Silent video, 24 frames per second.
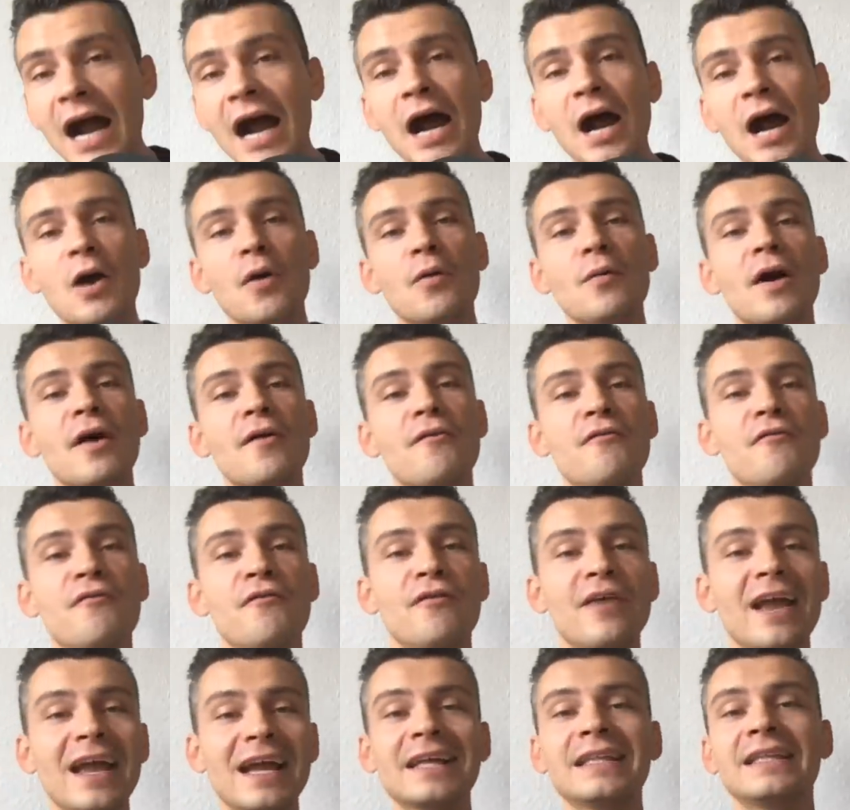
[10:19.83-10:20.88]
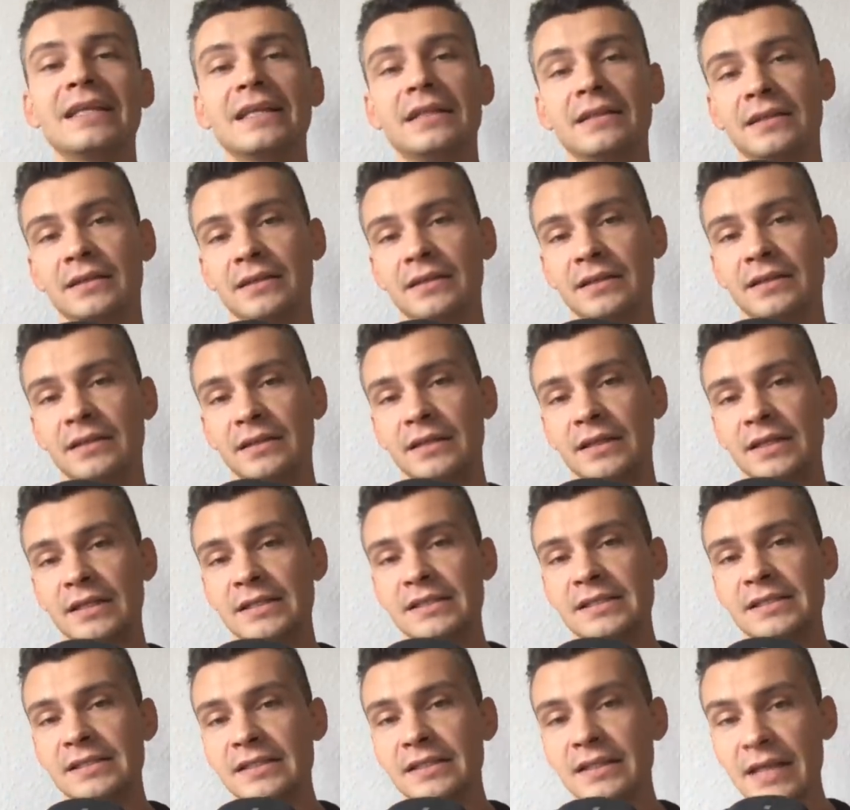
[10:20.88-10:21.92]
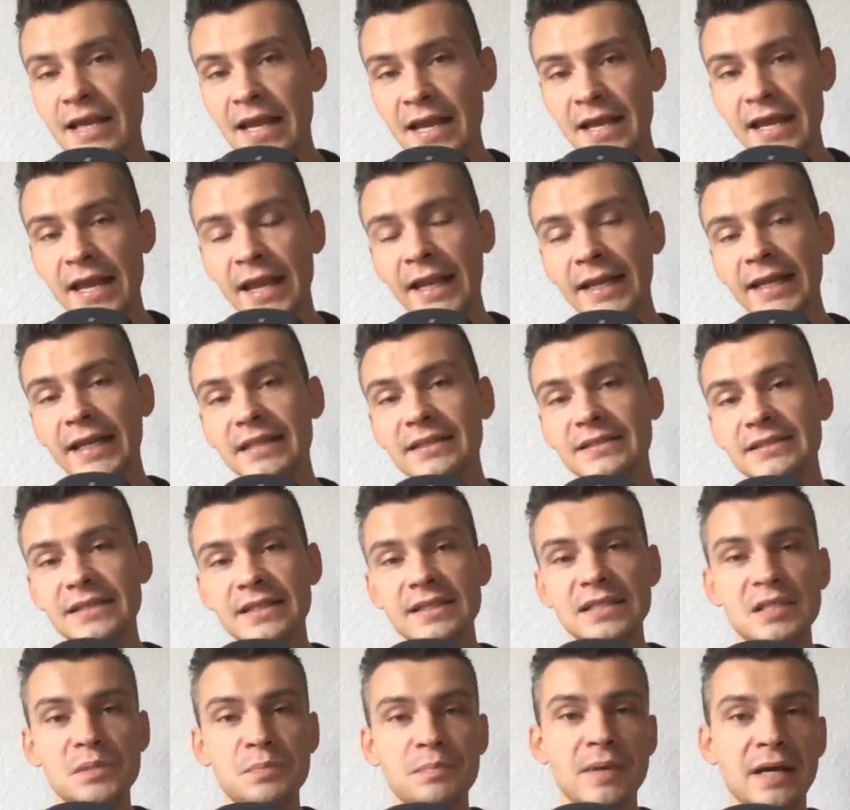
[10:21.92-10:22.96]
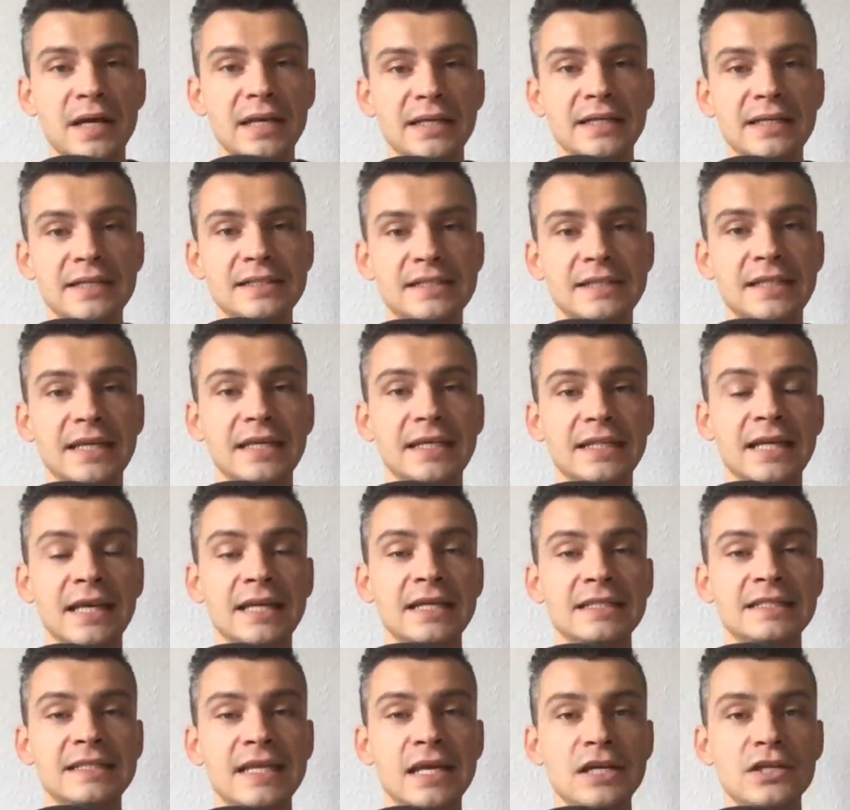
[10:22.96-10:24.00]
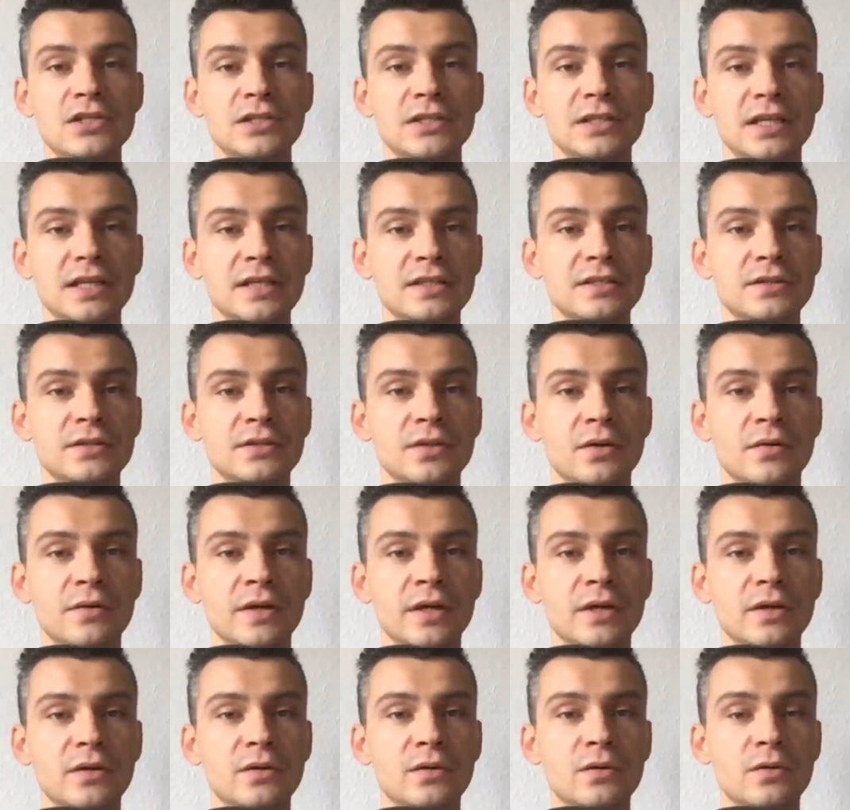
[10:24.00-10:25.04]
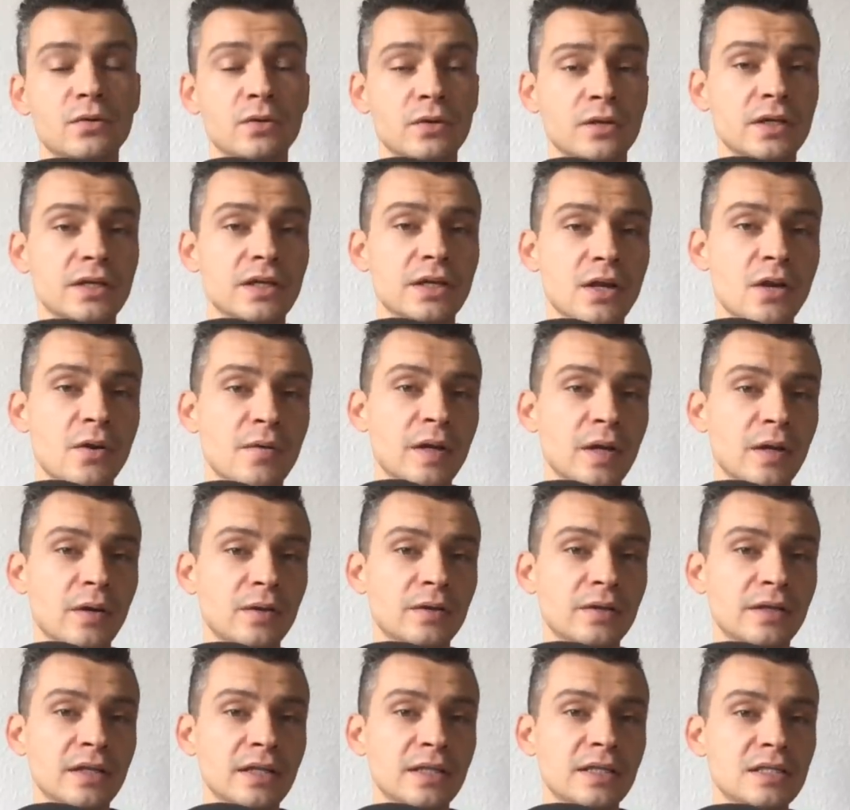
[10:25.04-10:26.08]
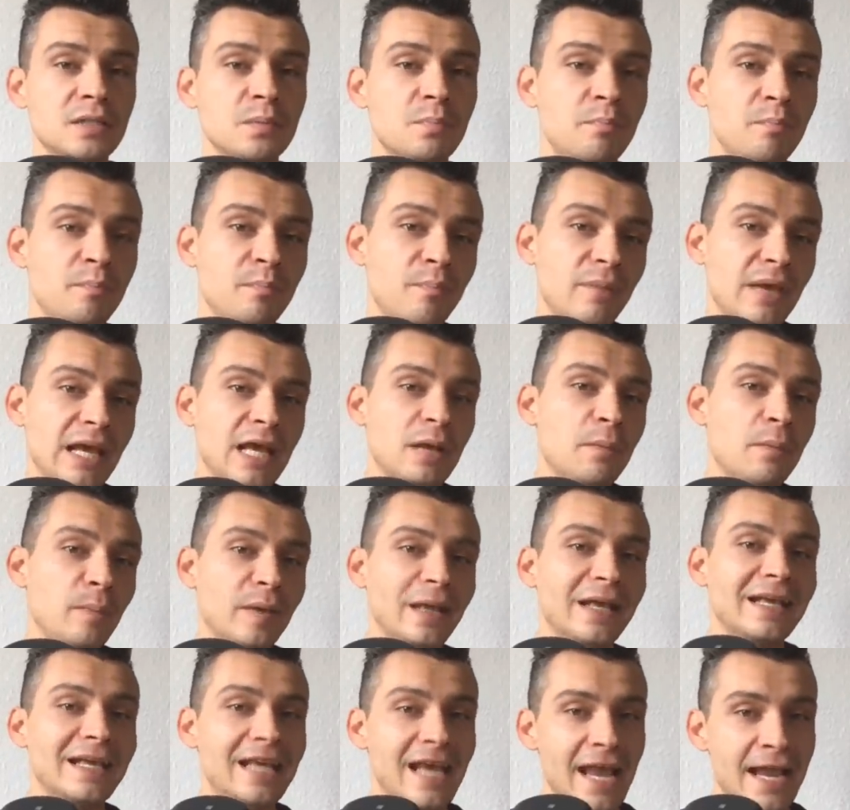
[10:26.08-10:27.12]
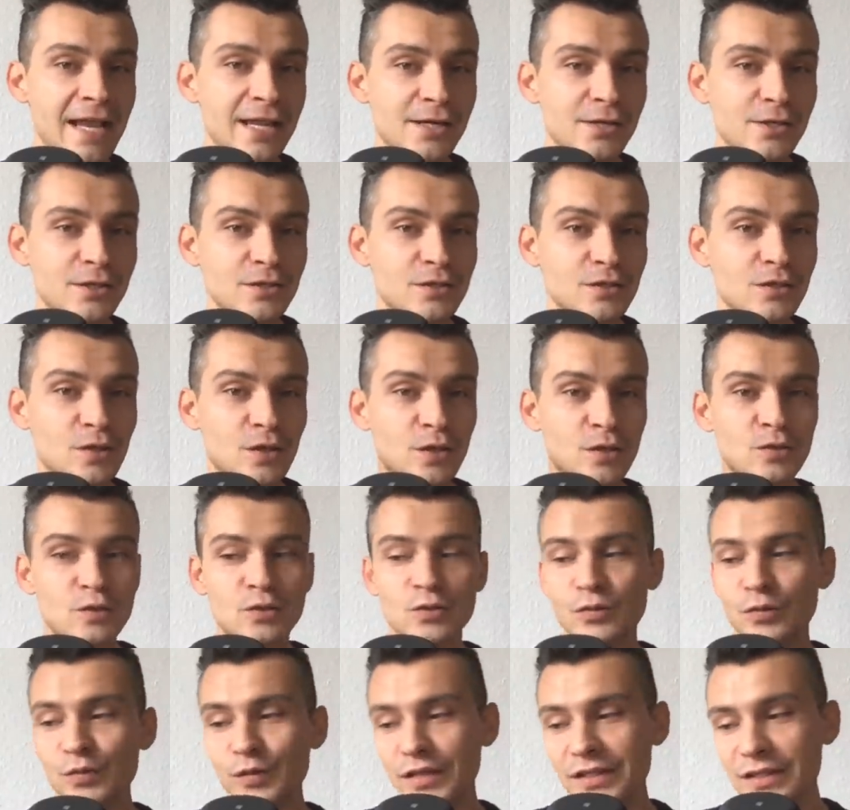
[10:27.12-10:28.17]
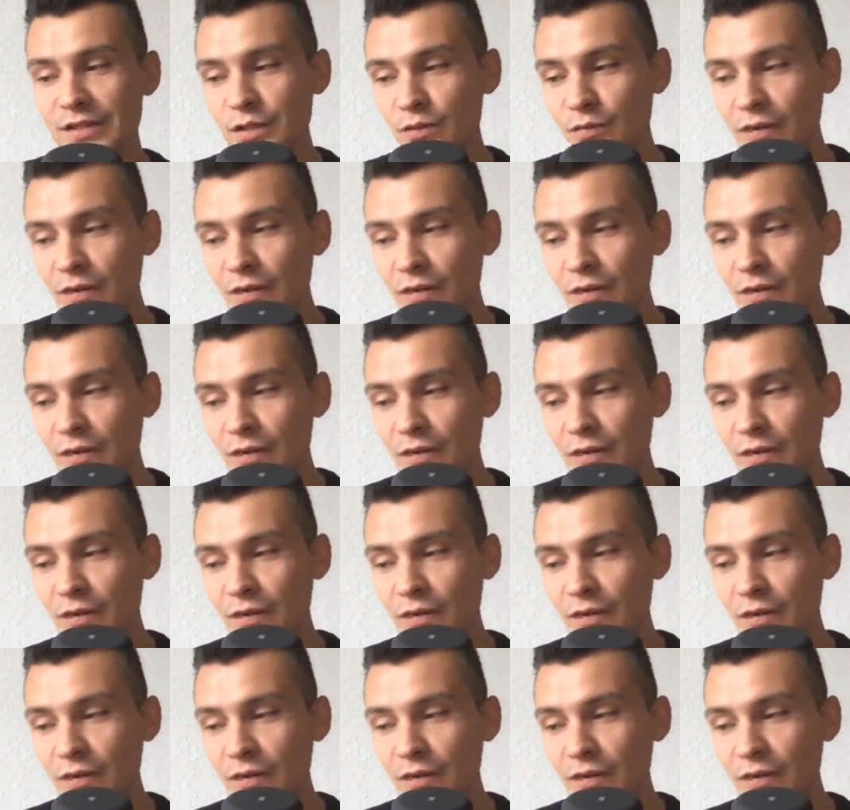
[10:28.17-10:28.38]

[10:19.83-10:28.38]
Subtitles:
how affected this index is by this digitalization that is currently going on, and this big gainers through this